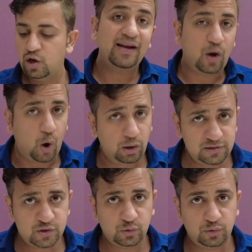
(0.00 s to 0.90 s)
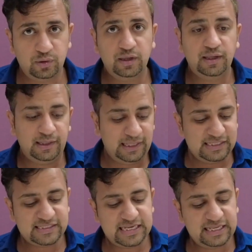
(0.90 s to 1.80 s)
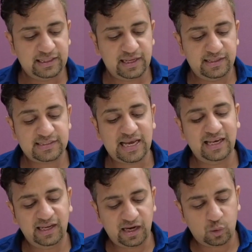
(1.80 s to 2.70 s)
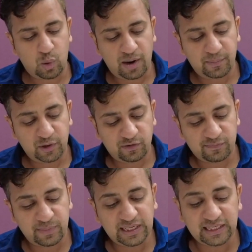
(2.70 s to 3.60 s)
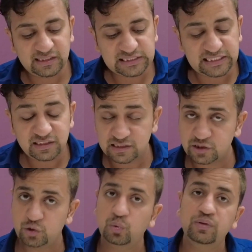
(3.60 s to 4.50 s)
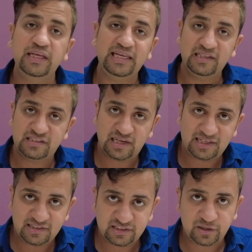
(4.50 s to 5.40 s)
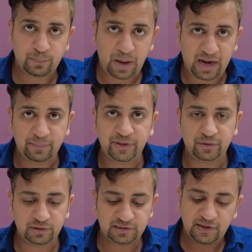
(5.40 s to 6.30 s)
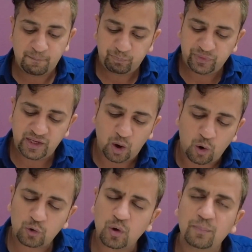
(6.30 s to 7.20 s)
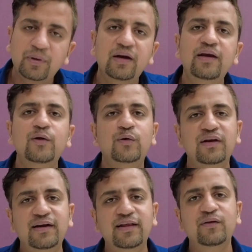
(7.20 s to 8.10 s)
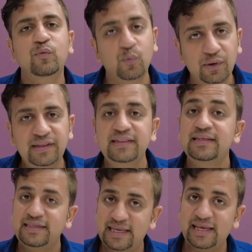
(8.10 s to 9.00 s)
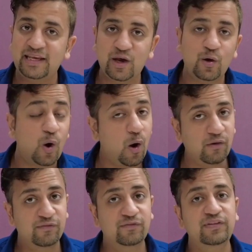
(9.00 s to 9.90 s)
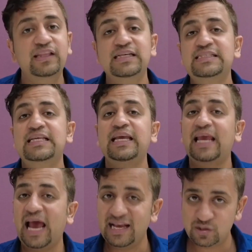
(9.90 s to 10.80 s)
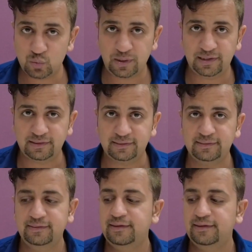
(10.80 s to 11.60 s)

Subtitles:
And also, let's take there is any requirement of making changes to the initialization parameters, the auto upgrade utility will take care of this thing as well.